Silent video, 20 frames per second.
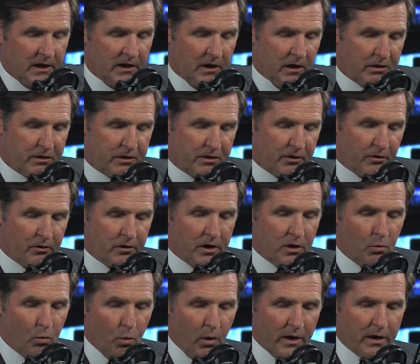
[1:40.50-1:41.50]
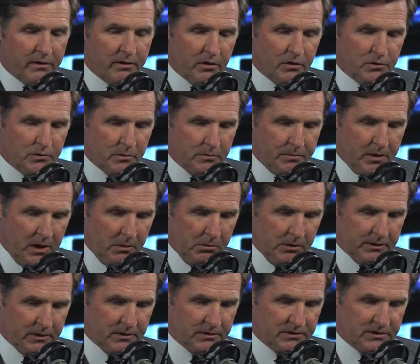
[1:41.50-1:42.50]
31 of those
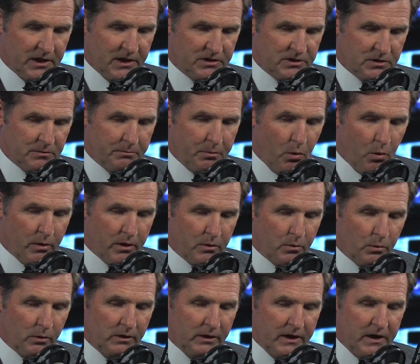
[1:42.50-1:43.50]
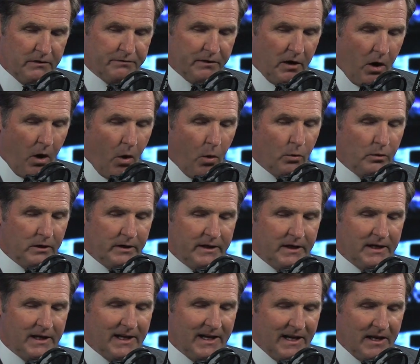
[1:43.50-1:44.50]
Republicans had supported relief
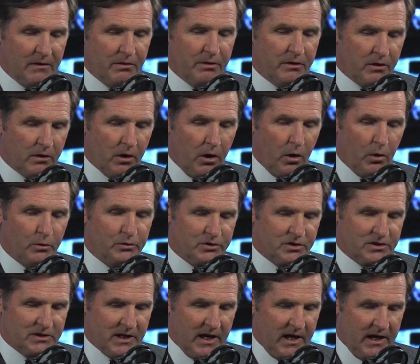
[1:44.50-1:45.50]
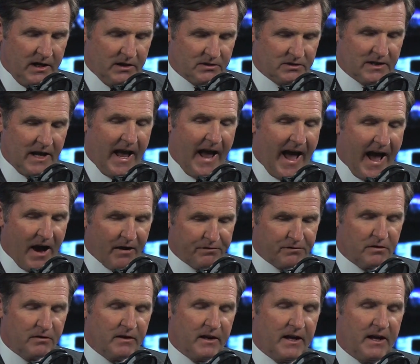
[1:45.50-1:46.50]
only in their own states
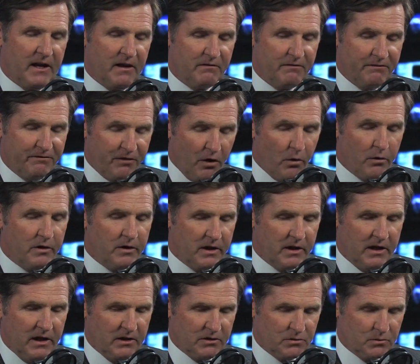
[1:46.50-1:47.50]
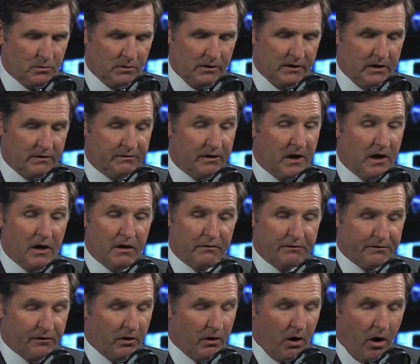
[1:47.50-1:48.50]
after they had voted against relief
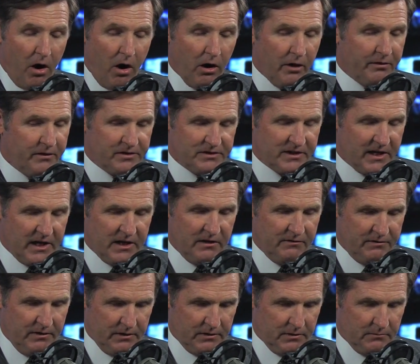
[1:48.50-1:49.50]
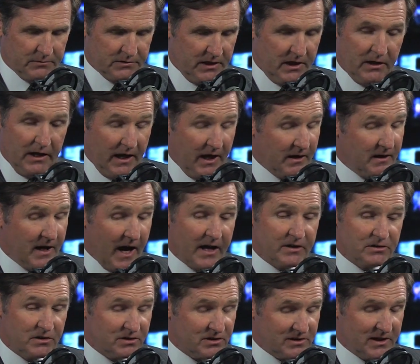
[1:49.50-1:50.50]
for all of the Sandy victims, and, and
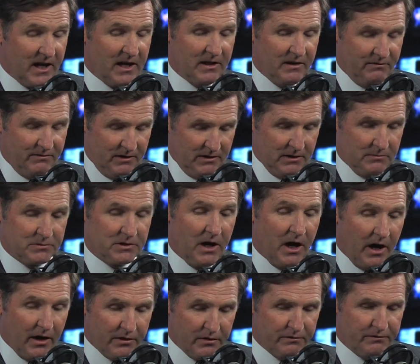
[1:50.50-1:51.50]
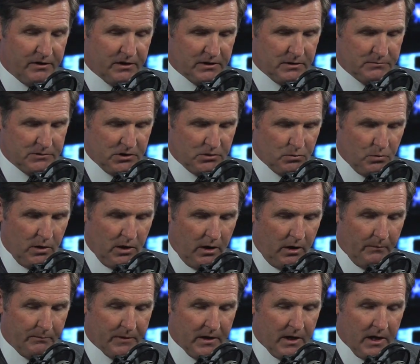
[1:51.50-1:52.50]
not just Sandy victims, other victims as
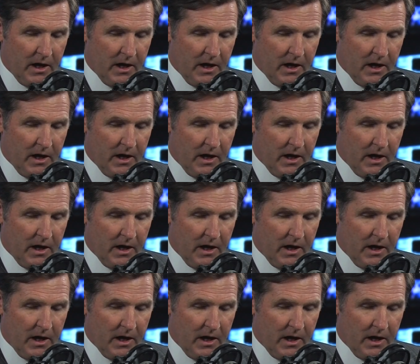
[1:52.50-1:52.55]
well.